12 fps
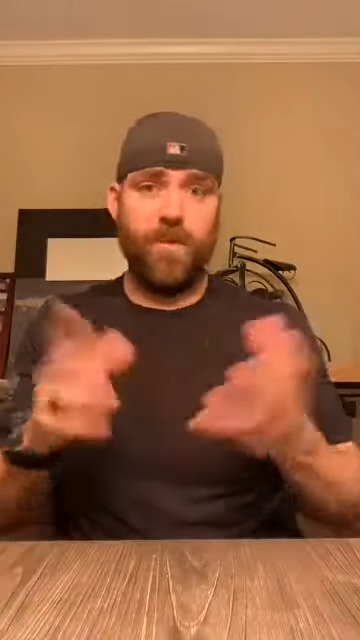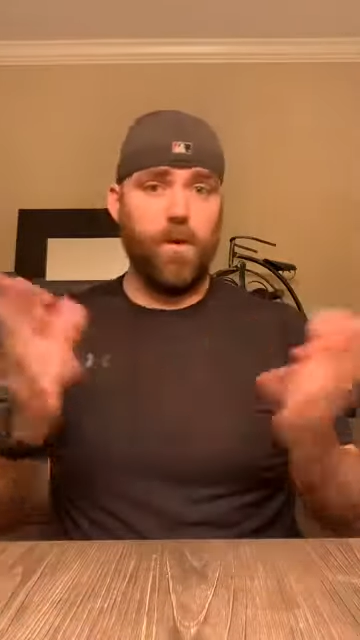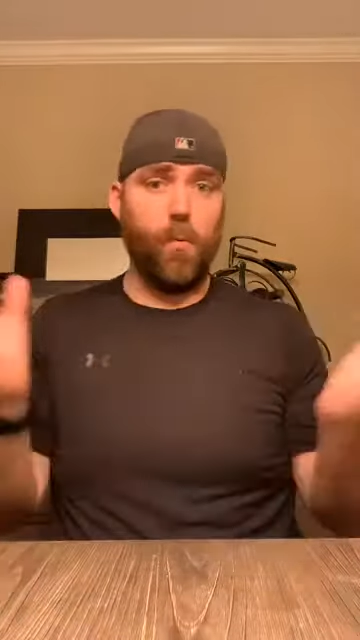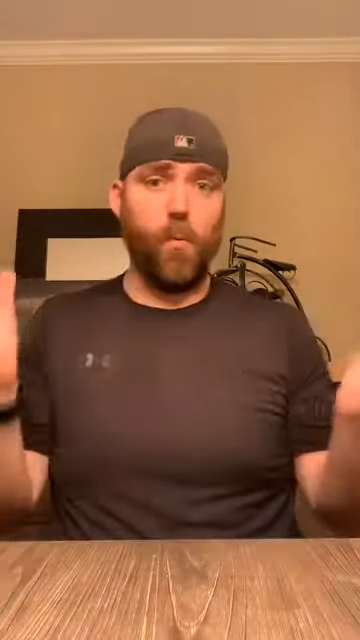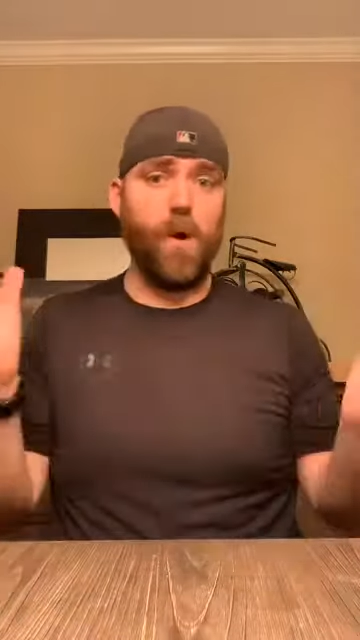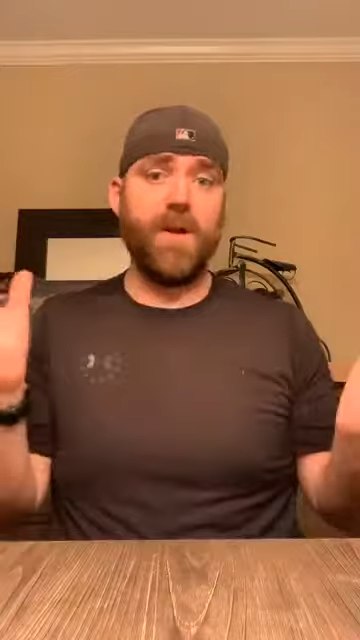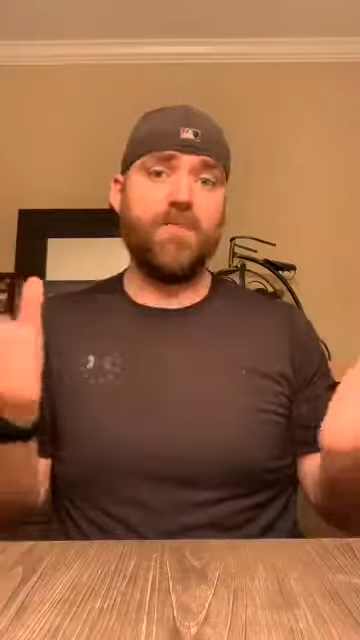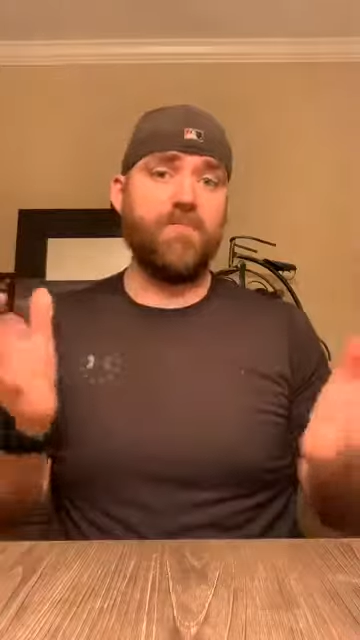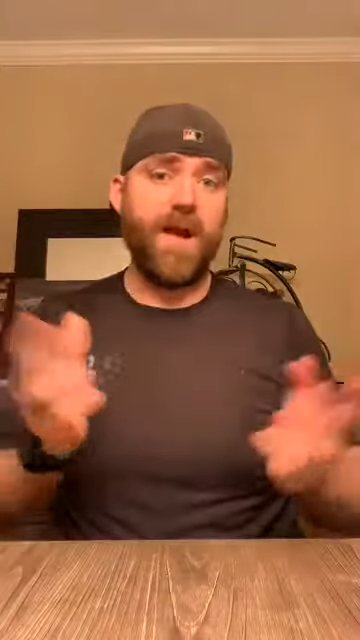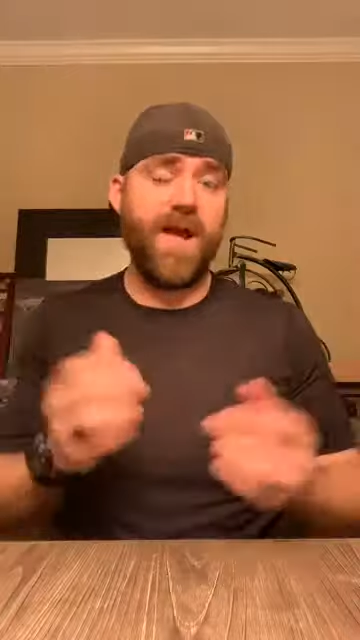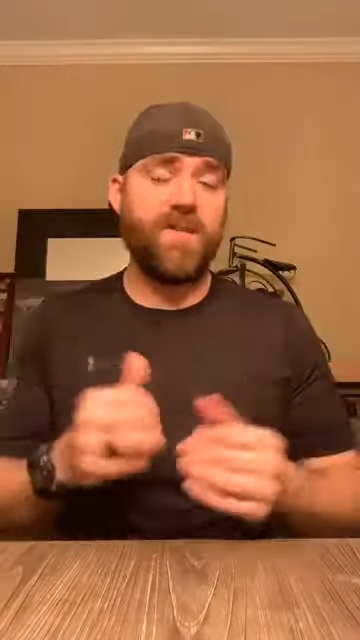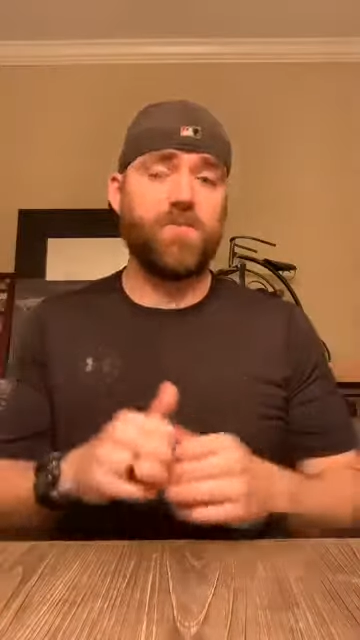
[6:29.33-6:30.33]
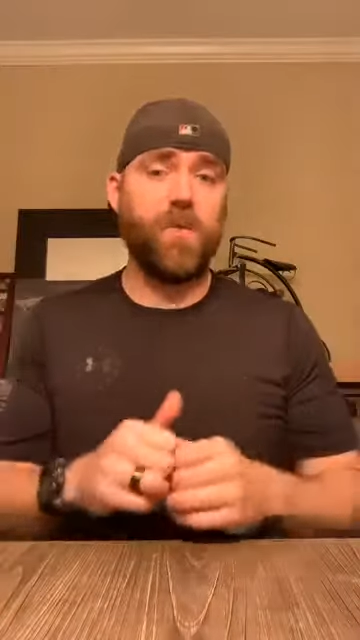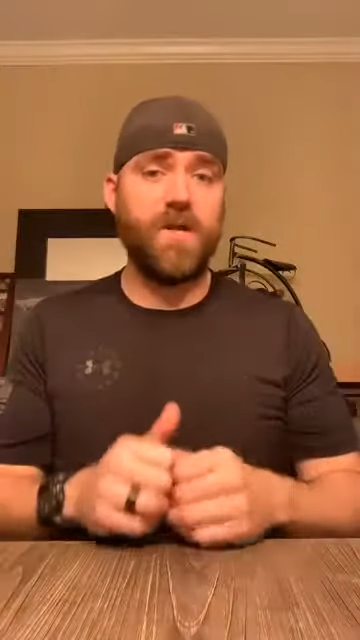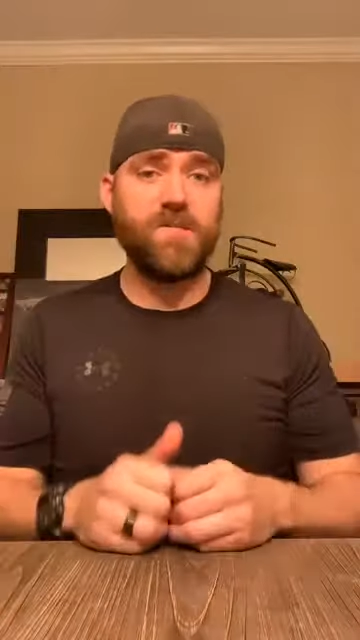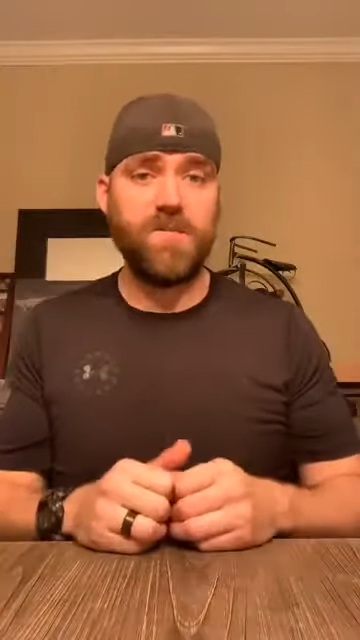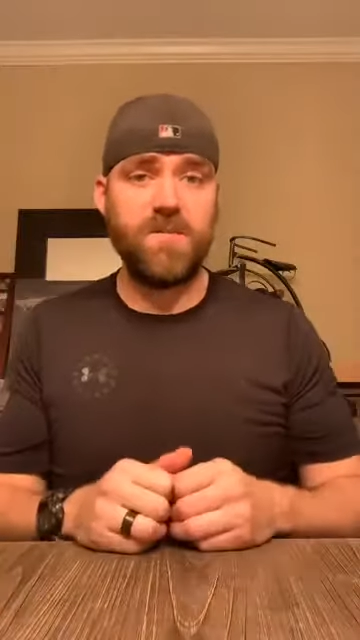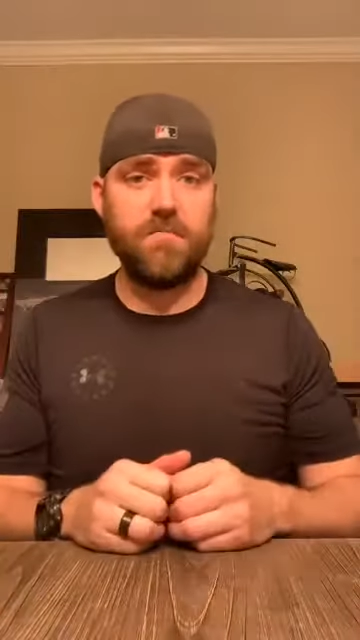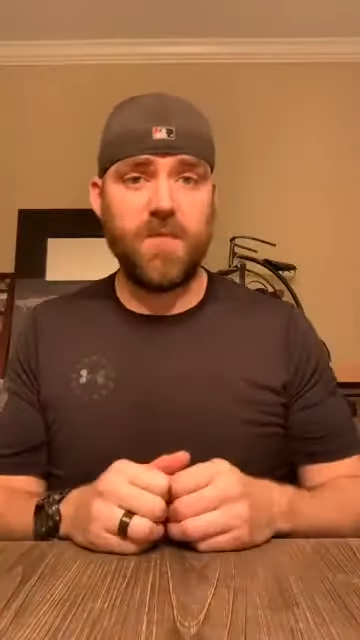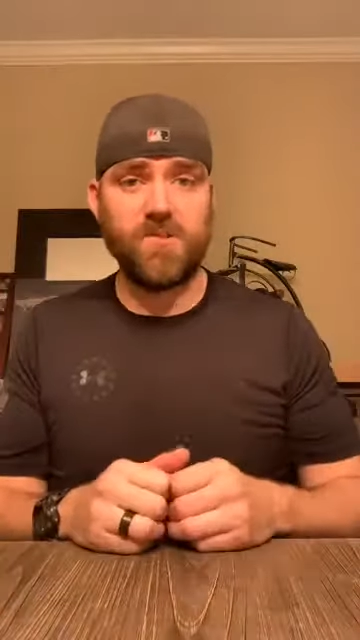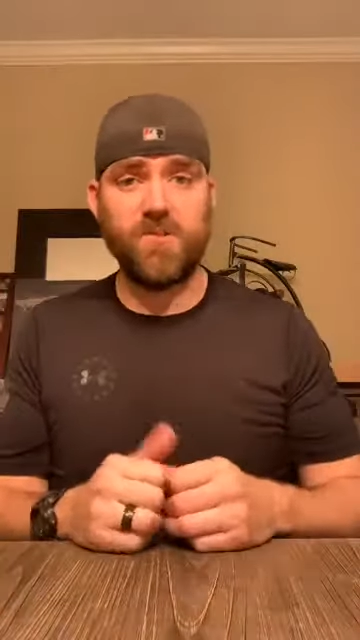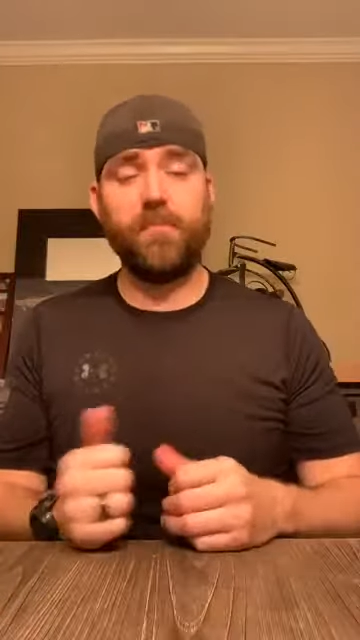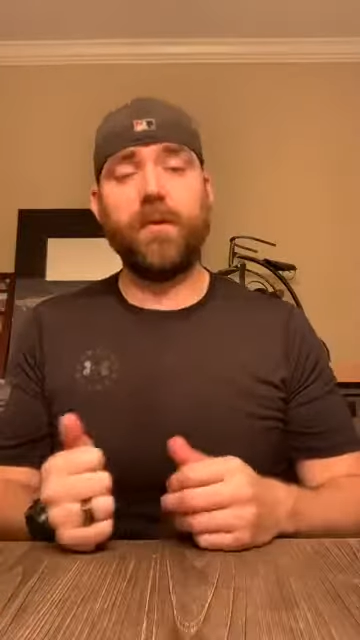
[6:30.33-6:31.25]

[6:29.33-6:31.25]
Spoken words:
whatever XYZ muscle